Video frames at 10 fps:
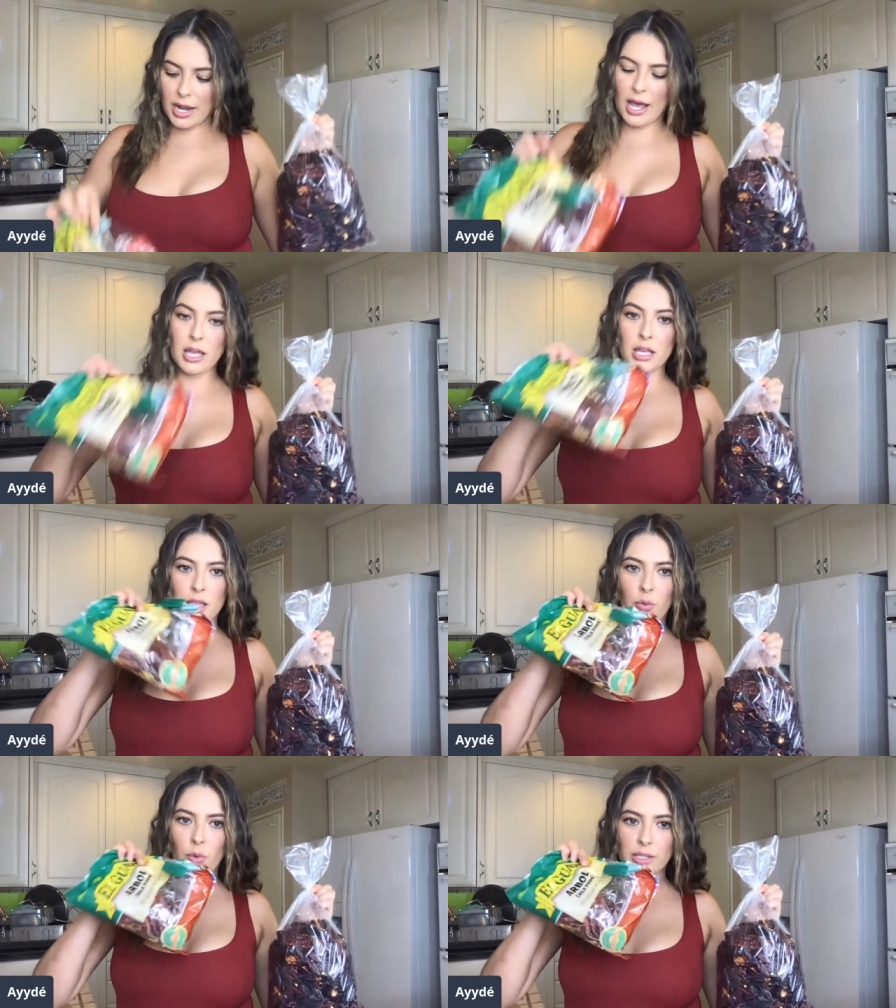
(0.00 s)
not
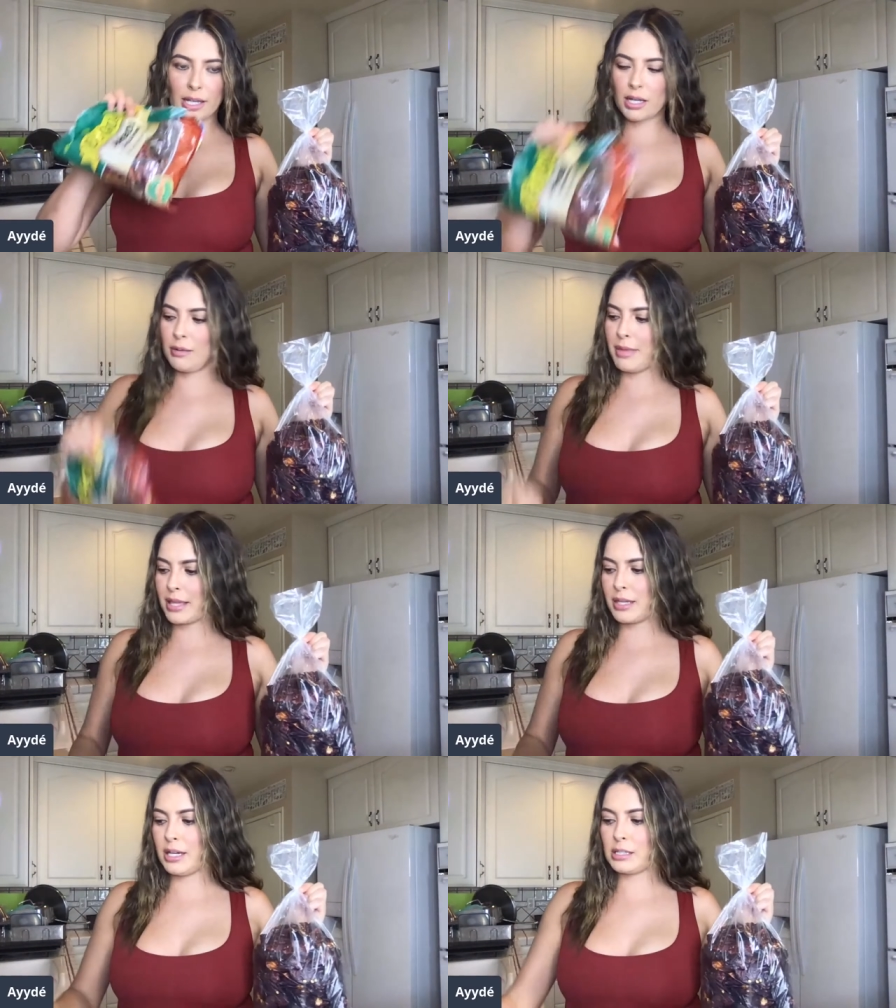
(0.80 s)
the ones that come
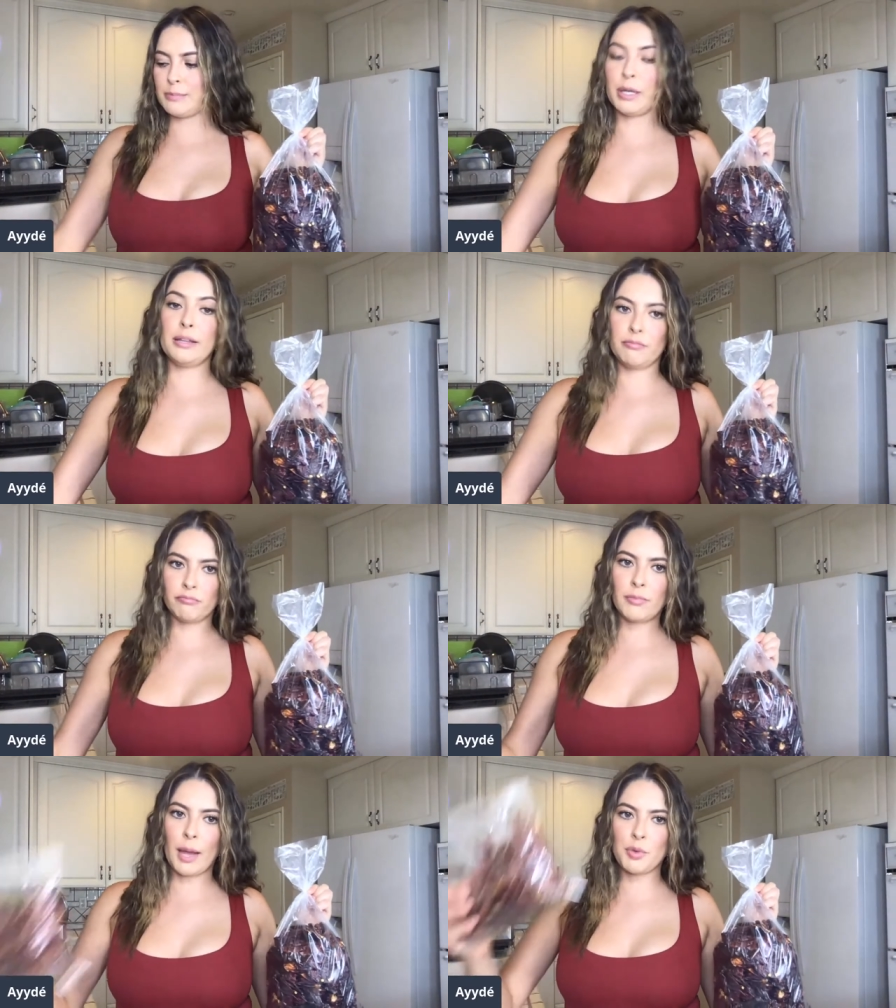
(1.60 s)
like this. But
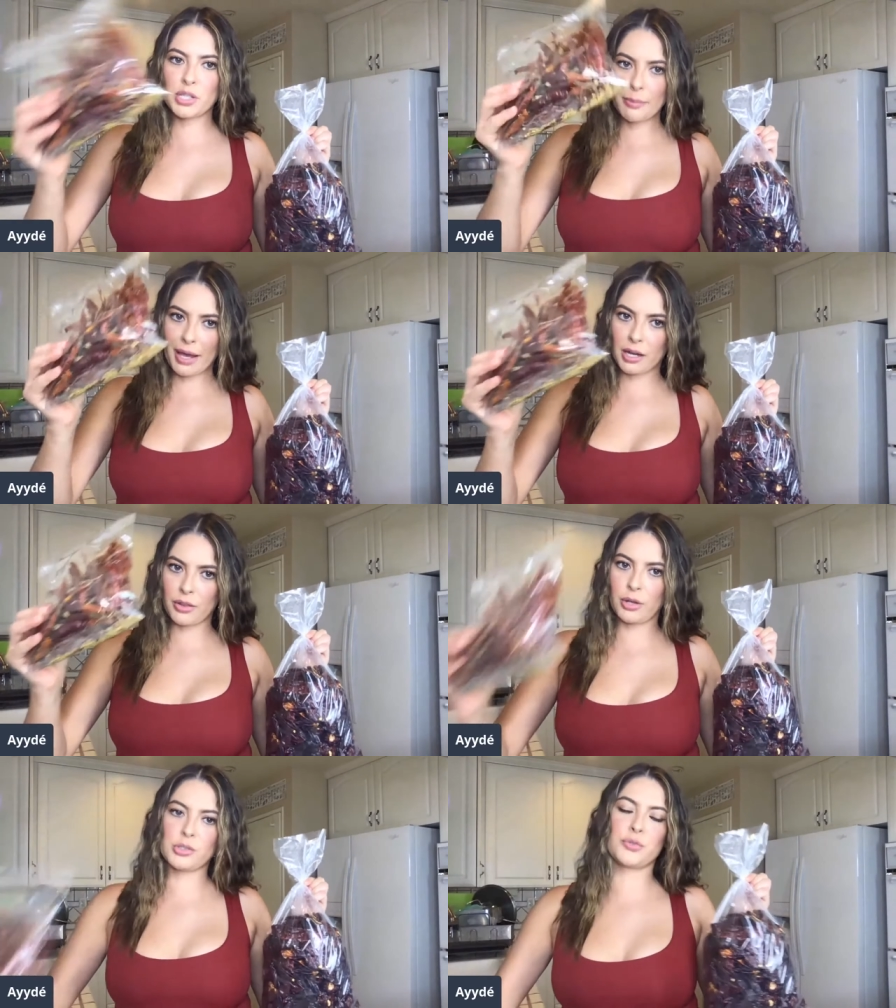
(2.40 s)
I'm using a packet of
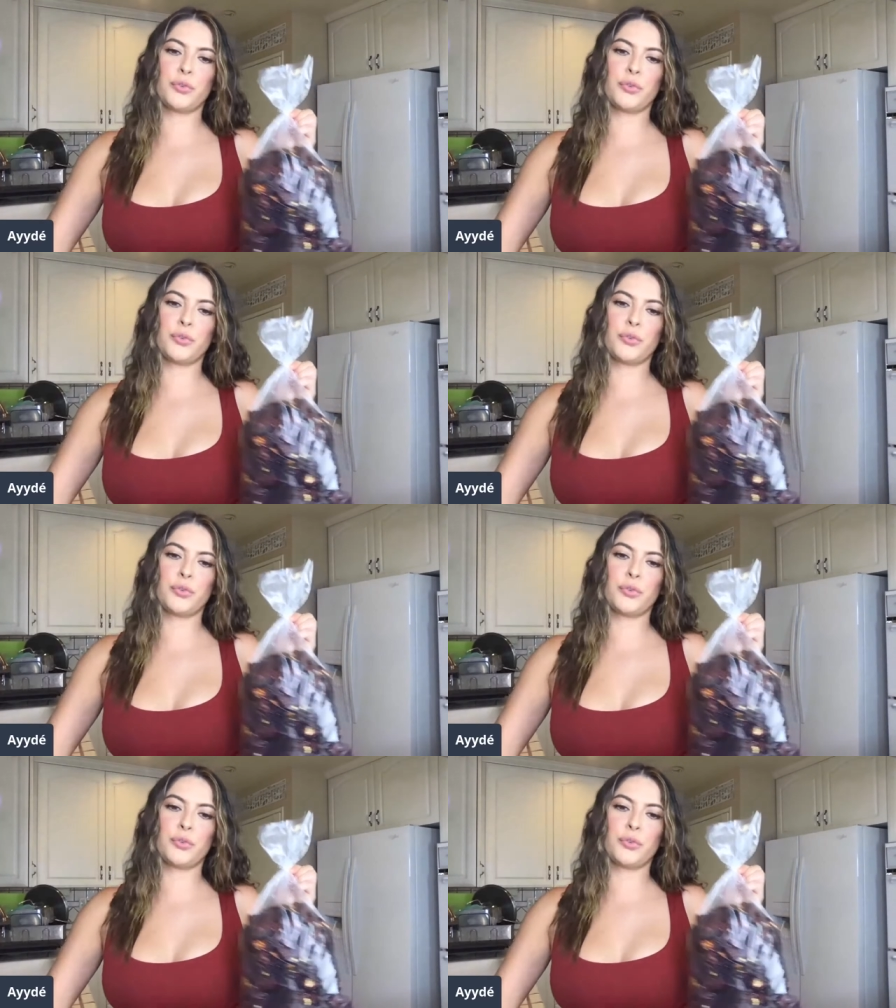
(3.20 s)
those